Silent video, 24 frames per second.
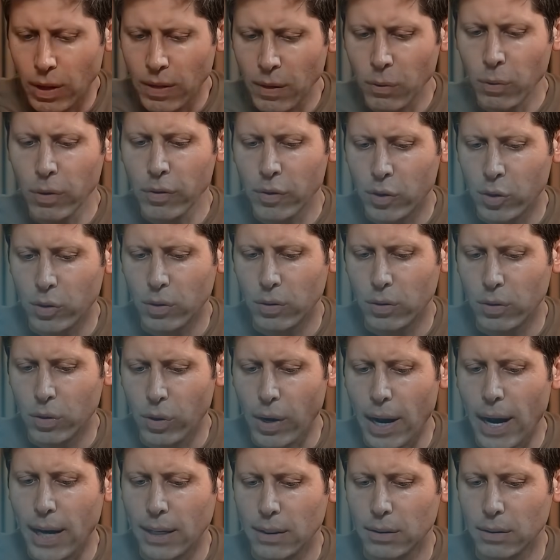I think we've
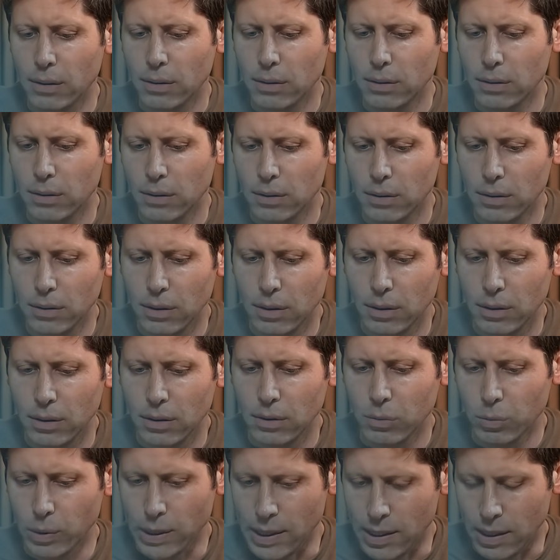cracked
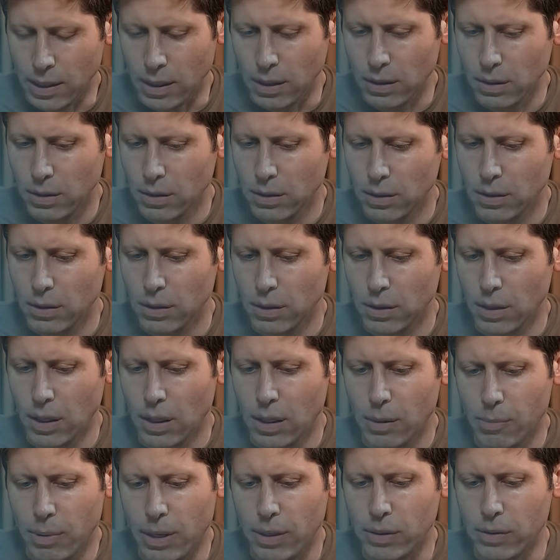reasoning in
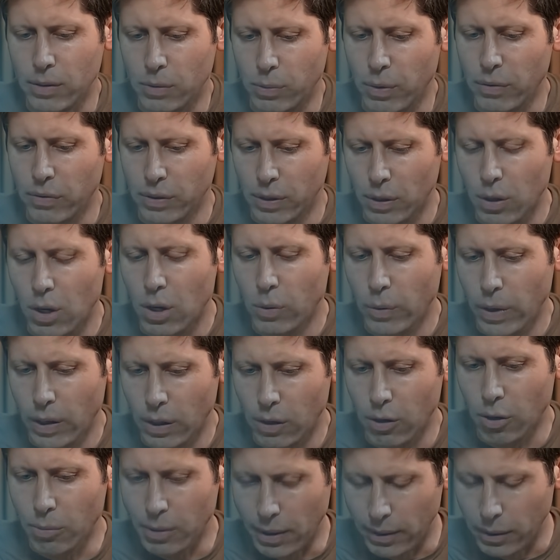the models. We have a long way to
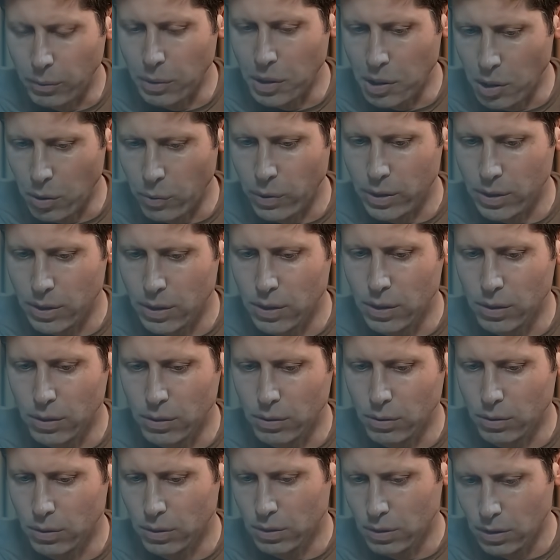go. I think we know what to do.
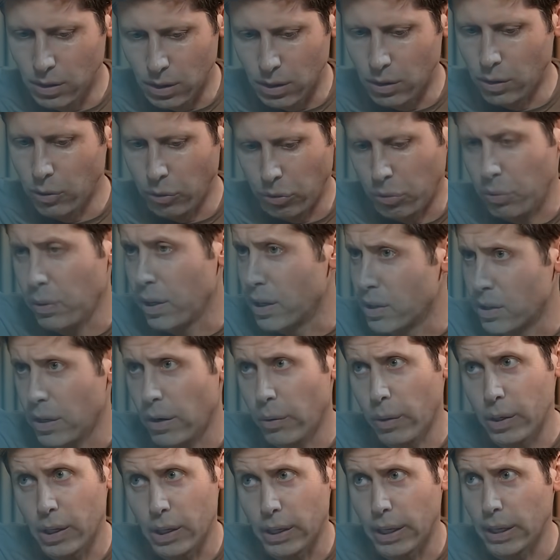And you know, O3 is
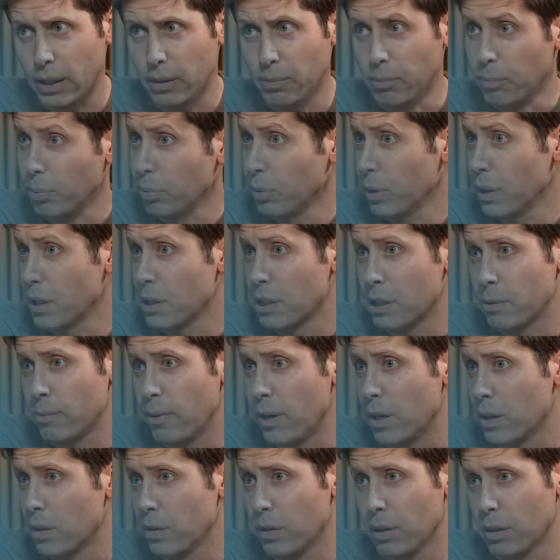already like pretty
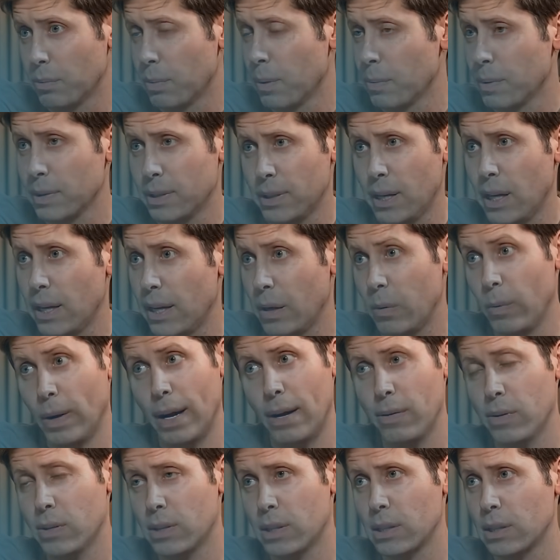smart. You hear people say like, "Wow,
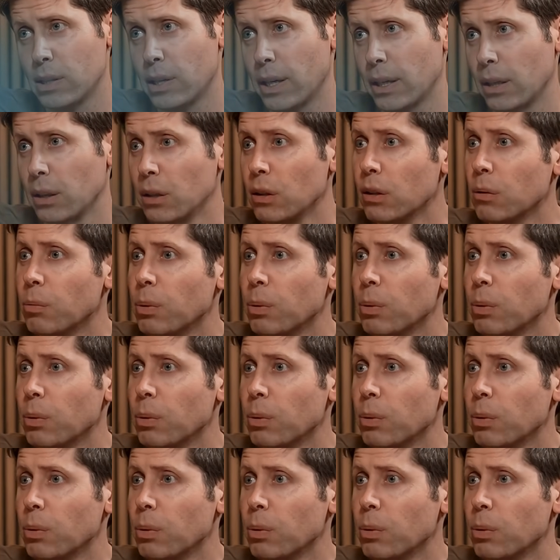this is like a good